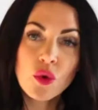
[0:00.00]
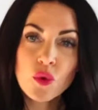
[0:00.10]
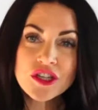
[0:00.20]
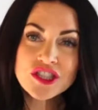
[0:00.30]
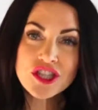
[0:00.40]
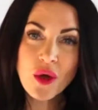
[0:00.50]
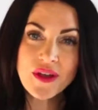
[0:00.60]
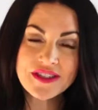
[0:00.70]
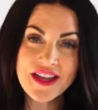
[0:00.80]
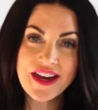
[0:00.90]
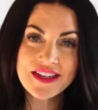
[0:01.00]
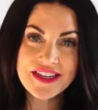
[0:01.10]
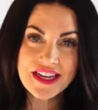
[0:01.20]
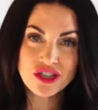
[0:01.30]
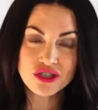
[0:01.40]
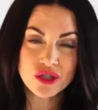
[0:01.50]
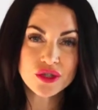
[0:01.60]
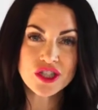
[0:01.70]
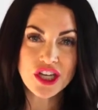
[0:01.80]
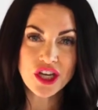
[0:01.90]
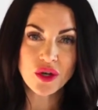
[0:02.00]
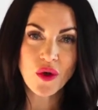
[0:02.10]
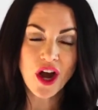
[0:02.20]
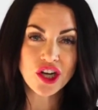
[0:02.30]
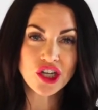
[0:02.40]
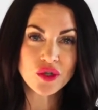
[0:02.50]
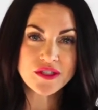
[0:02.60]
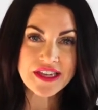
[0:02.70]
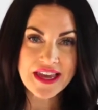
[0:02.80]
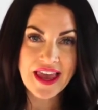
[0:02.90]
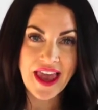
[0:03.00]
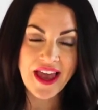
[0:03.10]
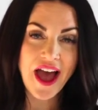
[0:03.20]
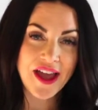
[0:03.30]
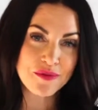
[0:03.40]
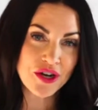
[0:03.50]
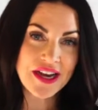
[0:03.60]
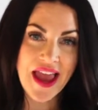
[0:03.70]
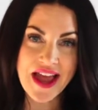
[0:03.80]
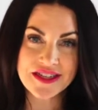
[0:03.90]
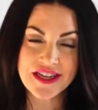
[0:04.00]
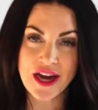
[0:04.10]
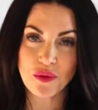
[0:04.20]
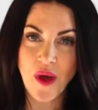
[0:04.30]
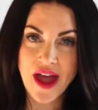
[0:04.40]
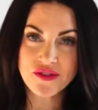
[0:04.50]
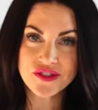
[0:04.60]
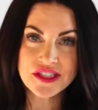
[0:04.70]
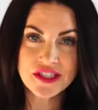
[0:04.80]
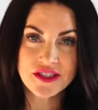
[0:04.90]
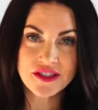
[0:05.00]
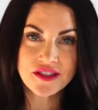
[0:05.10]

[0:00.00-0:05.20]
We're so excited to introduce to you our new TK Hybrid Hand-Tied Weft.